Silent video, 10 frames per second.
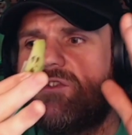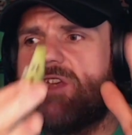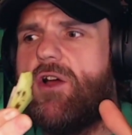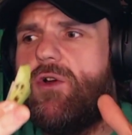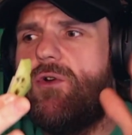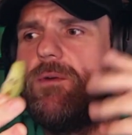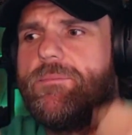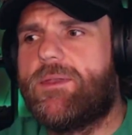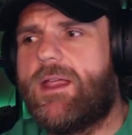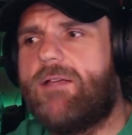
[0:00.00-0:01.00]
So
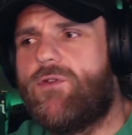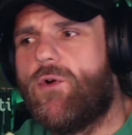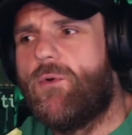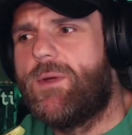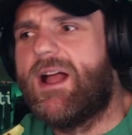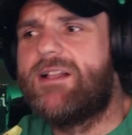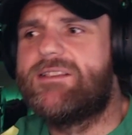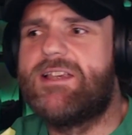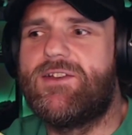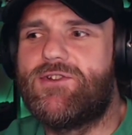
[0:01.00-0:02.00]
if you're, we
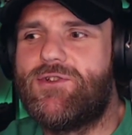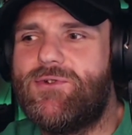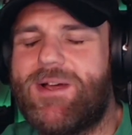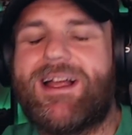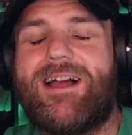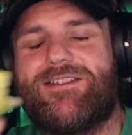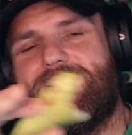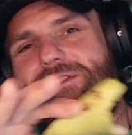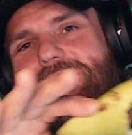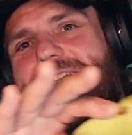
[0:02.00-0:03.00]
can't send it to, okay,
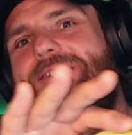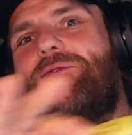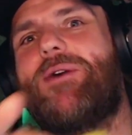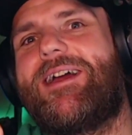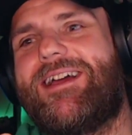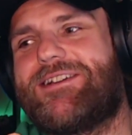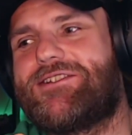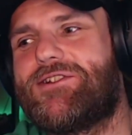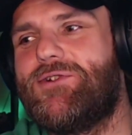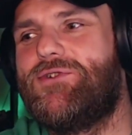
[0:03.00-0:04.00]
so the giveaway
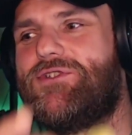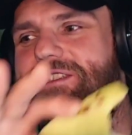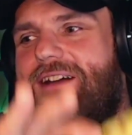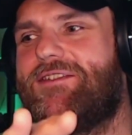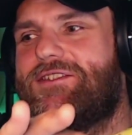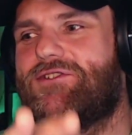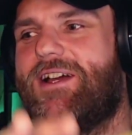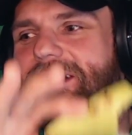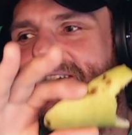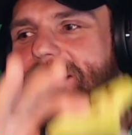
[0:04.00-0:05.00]
excludes South
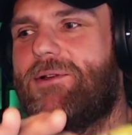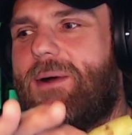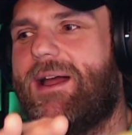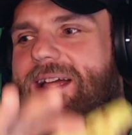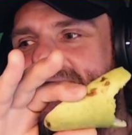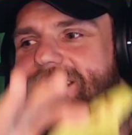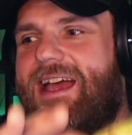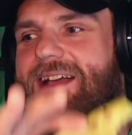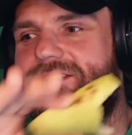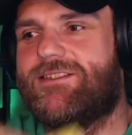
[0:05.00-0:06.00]
Australia, WA, and
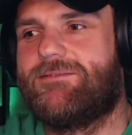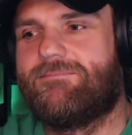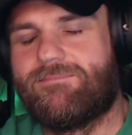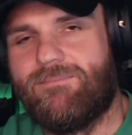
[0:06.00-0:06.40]
Taz.